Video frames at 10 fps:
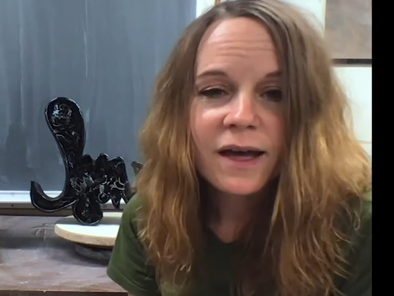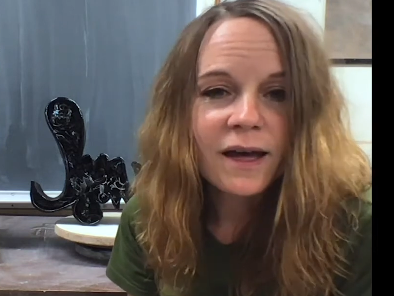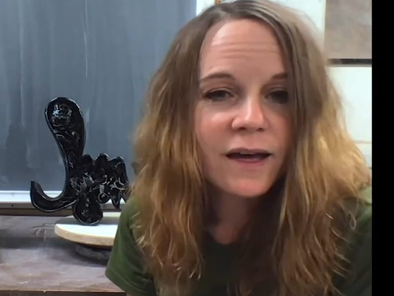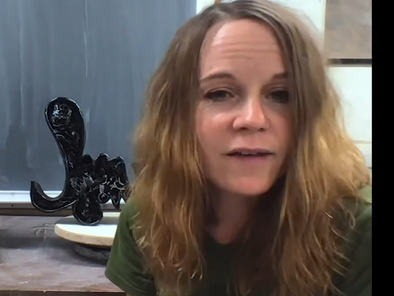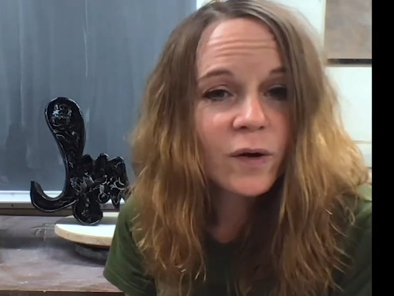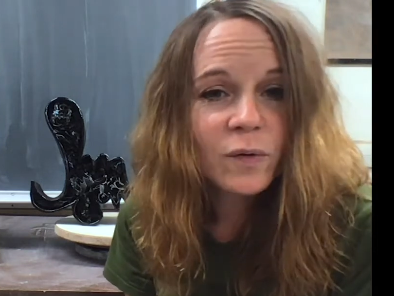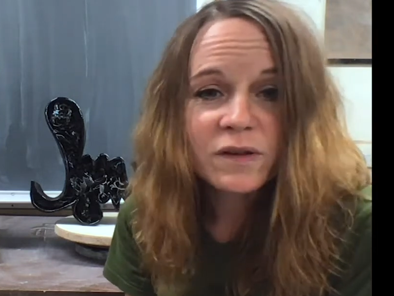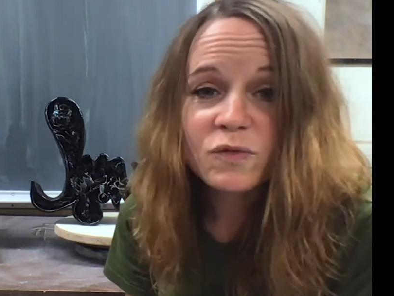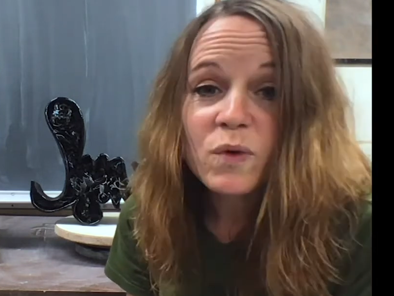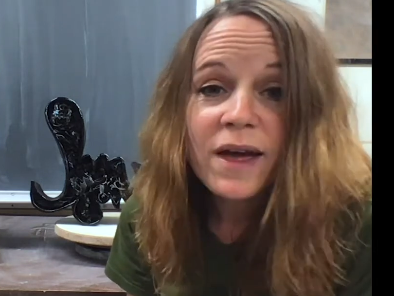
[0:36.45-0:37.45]
Uh, I've
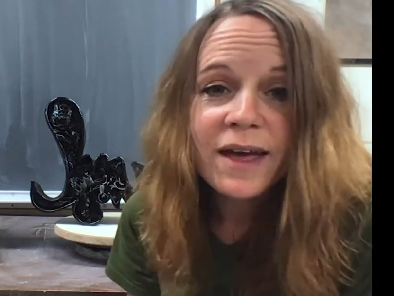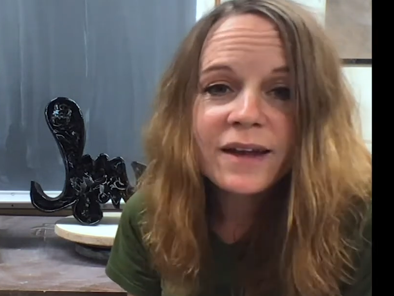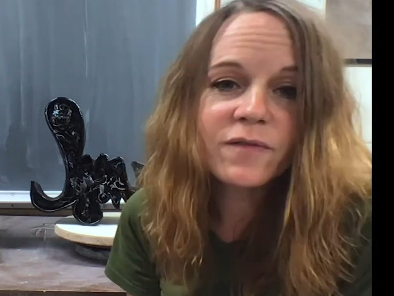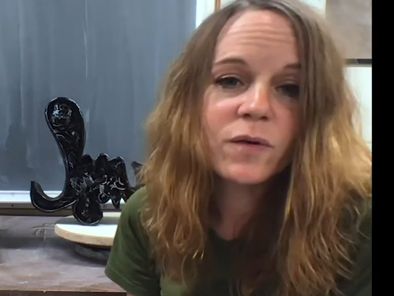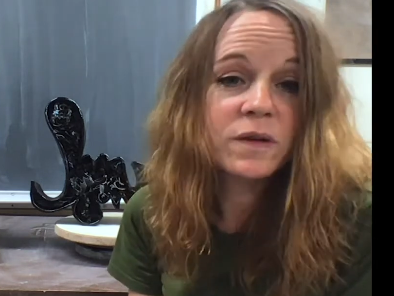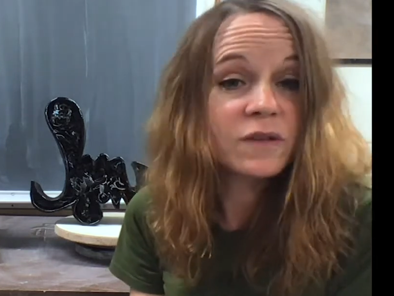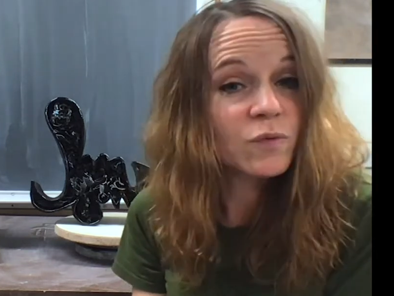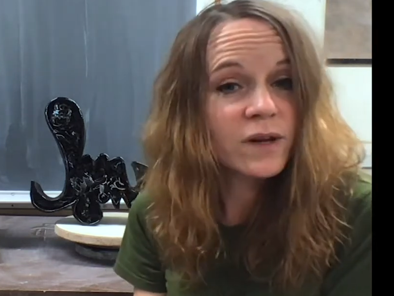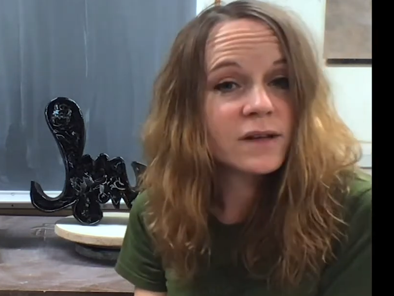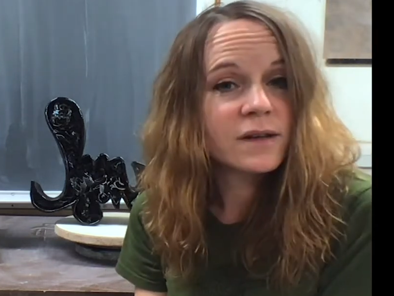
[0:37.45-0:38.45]
always read, I've always
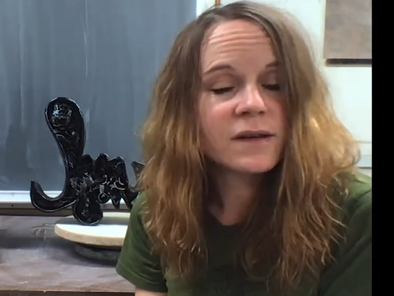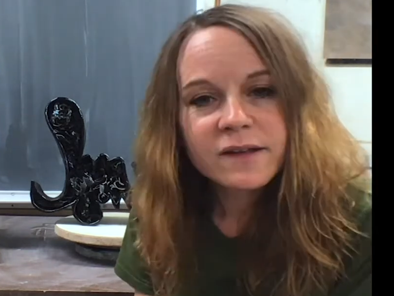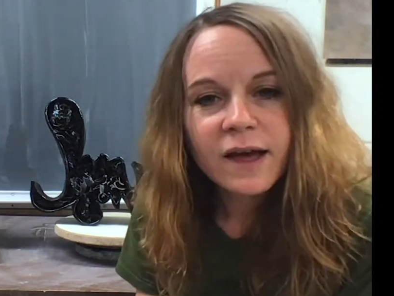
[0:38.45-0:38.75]
written.